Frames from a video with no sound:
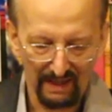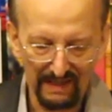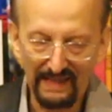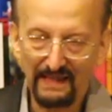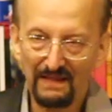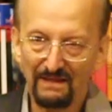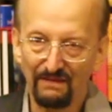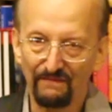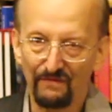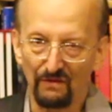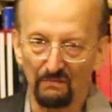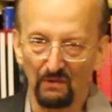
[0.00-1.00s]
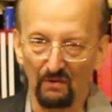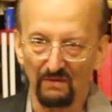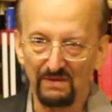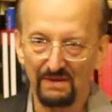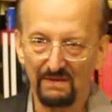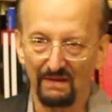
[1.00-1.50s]
I edited a few
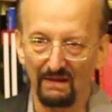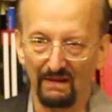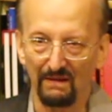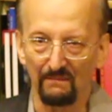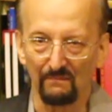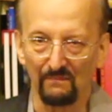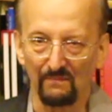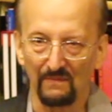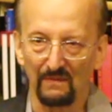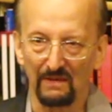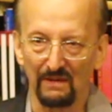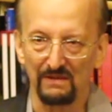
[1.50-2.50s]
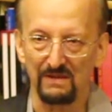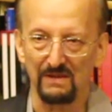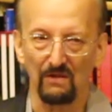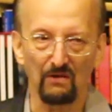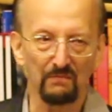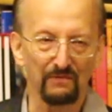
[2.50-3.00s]
books. This was
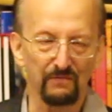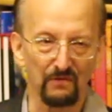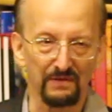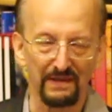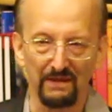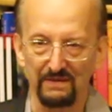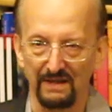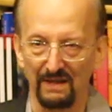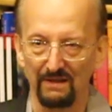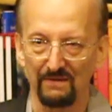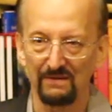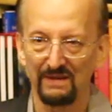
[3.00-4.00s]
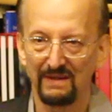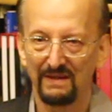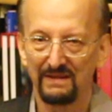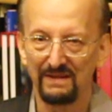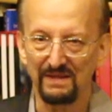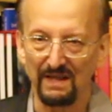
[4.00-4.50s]
long before the OTO
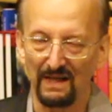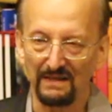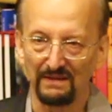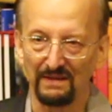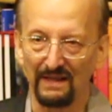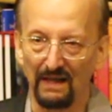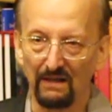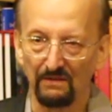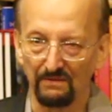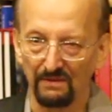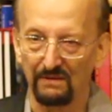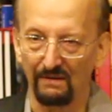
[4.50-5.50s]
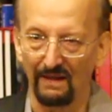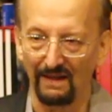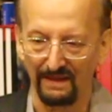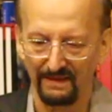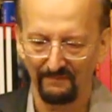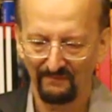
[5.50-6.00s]
decided they owned
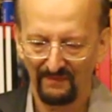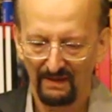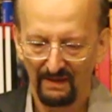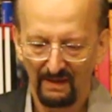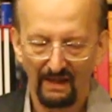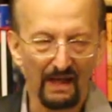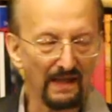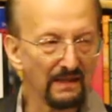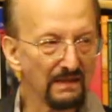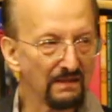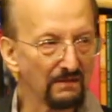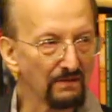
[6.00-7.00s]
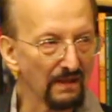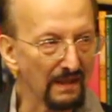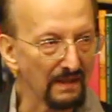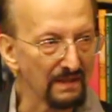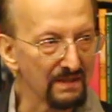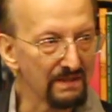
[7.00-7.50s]
Crowley. I edited
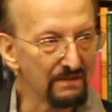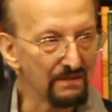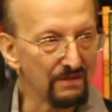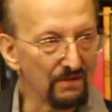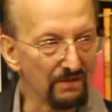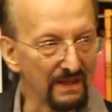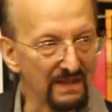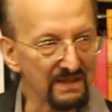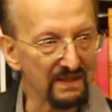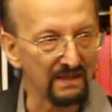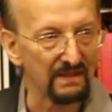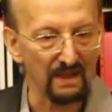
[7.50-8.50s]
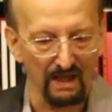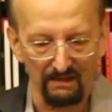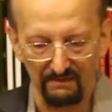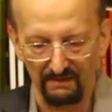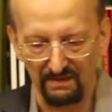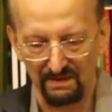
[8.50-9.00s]
Crowley's Tunisia
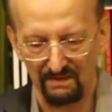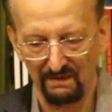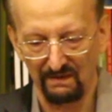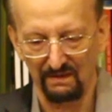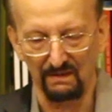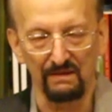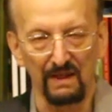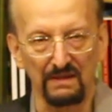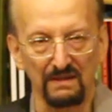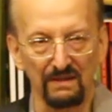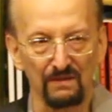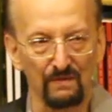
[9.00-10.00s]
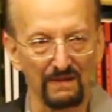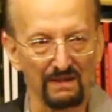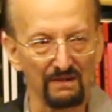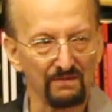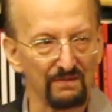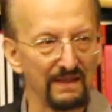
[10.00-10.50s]
Diaries,
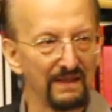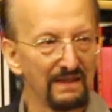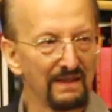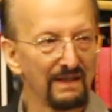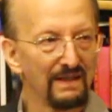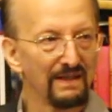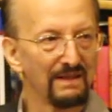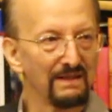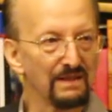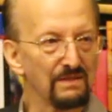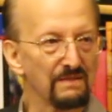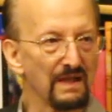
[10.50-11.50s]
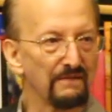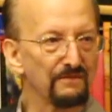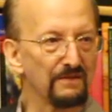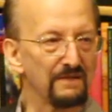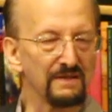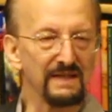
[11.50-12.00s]
1923. This is
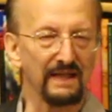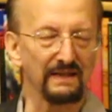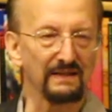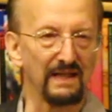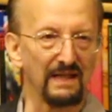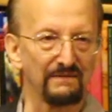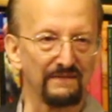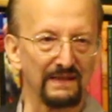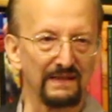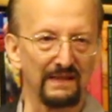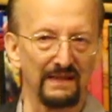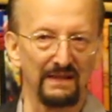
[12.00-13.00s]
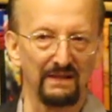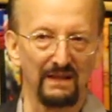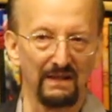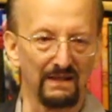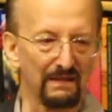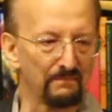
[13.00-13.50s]
after he was kicked out of Italy
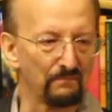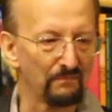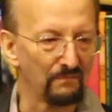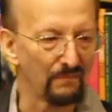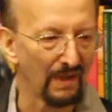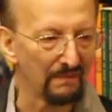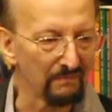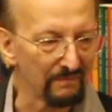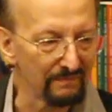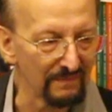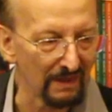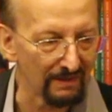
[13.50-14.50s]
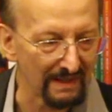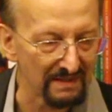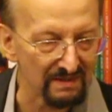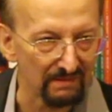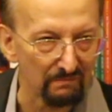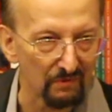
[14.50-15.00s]
by no
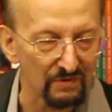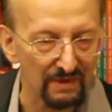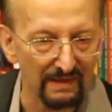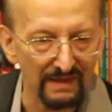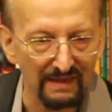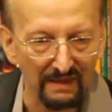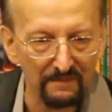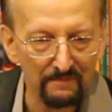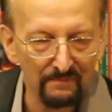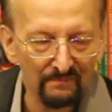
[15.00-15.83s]
less than Mussolini.